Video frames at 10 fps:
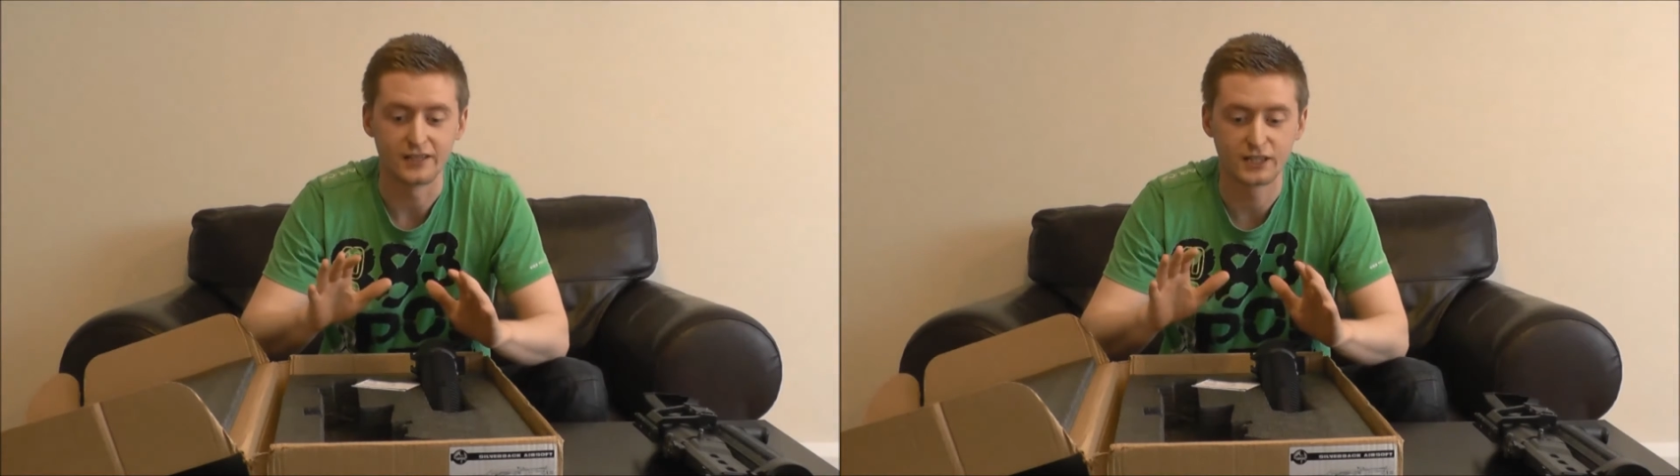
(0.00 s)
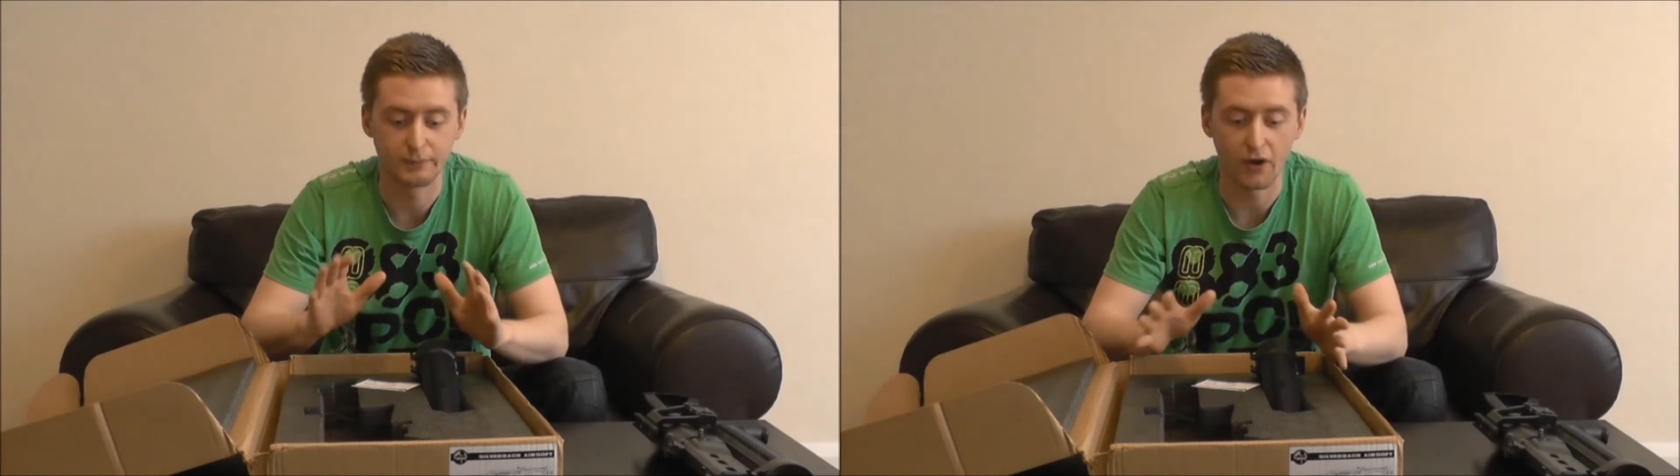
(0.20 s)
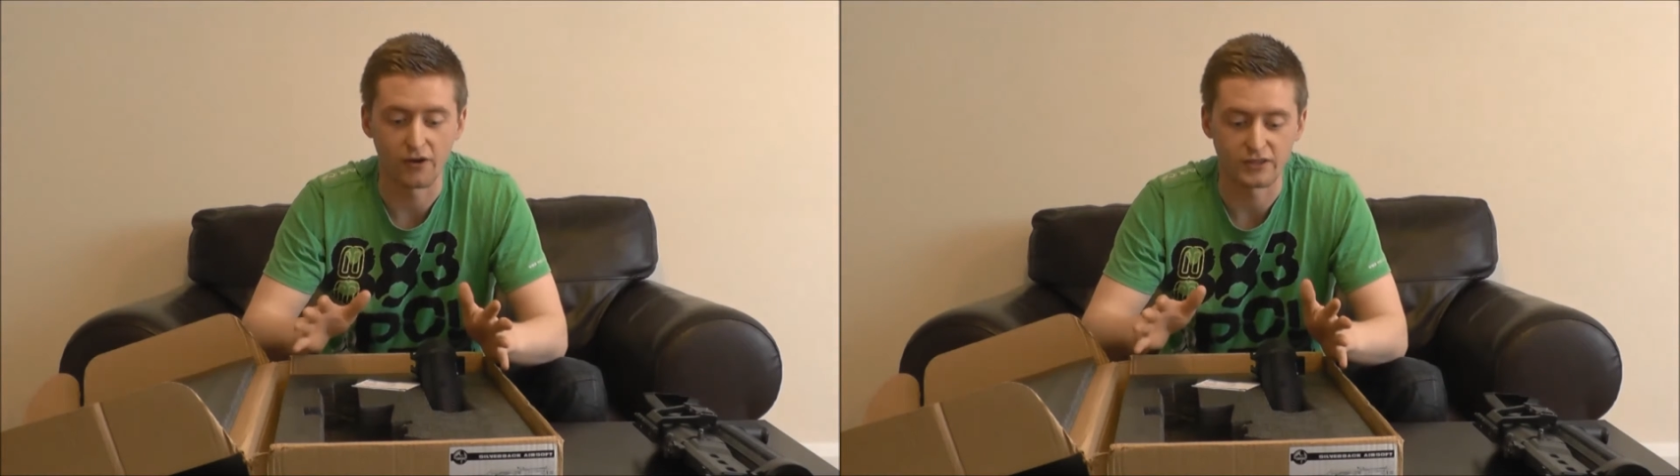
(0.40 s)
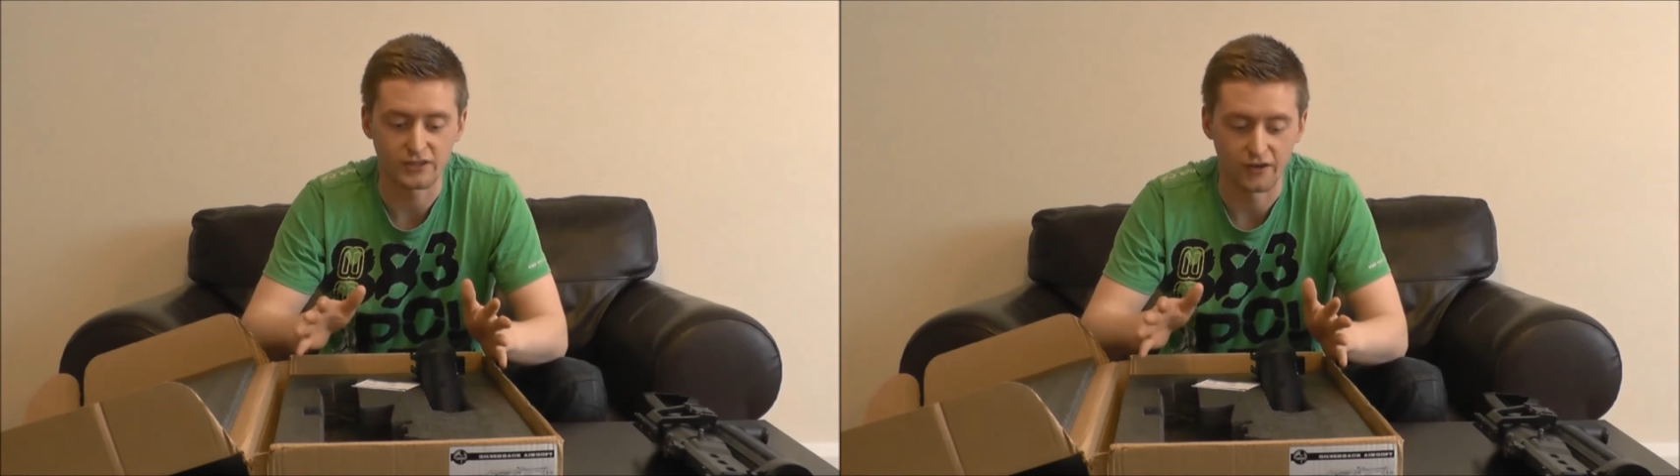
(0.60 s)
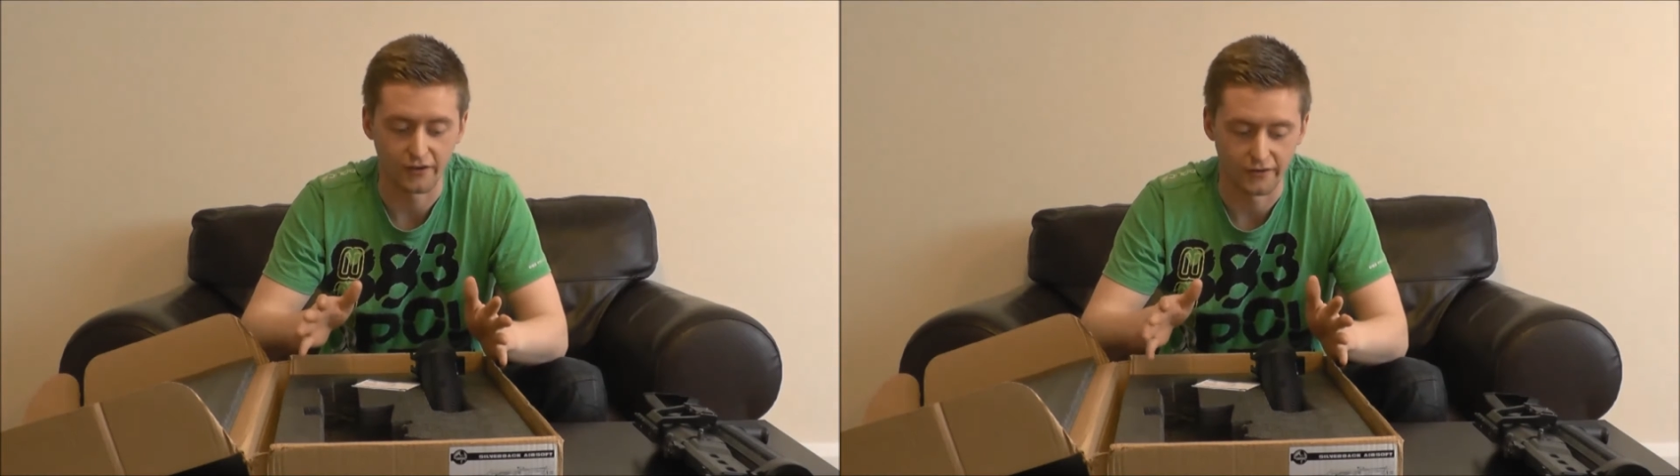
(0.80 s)

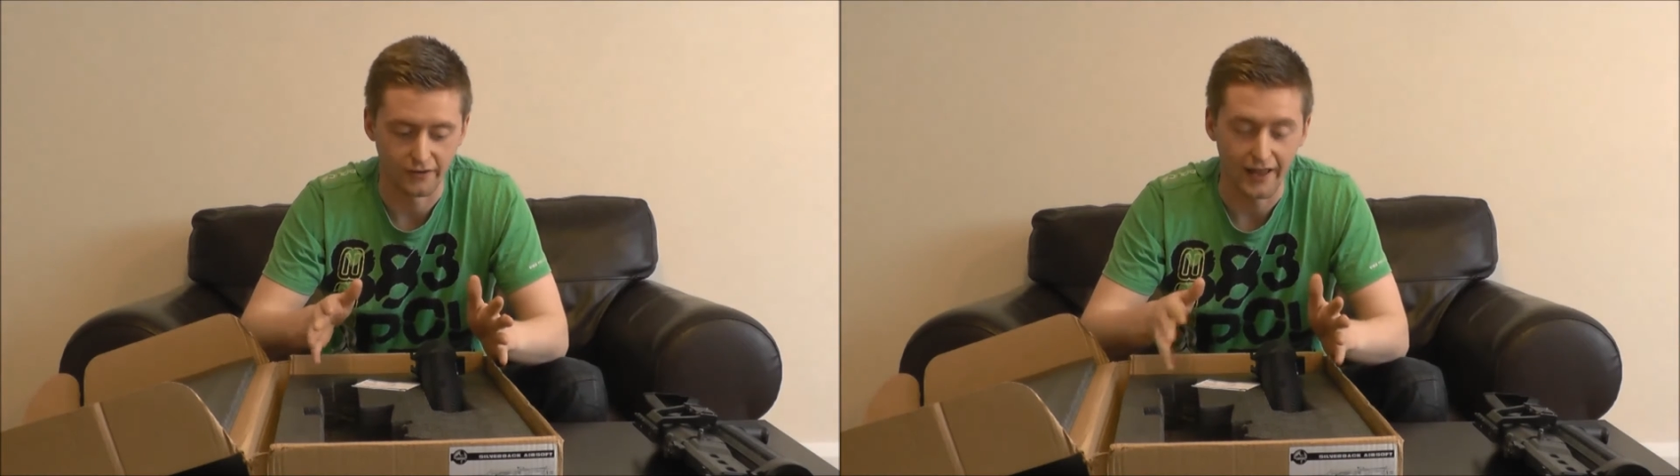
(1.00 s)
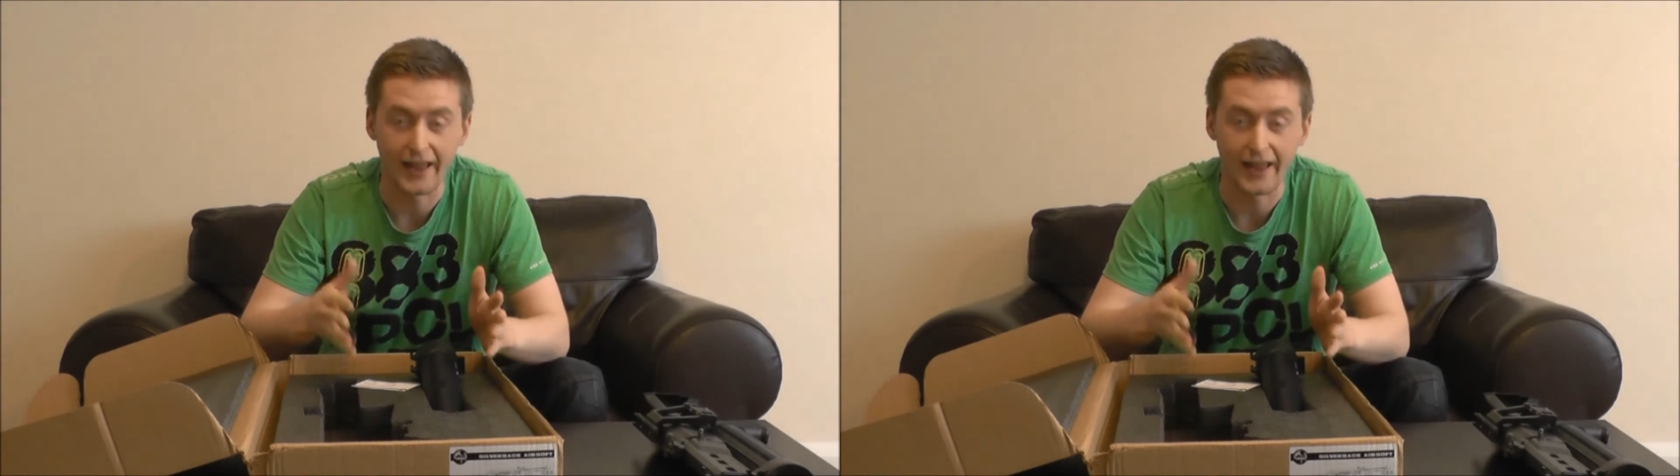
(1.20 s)
sparse on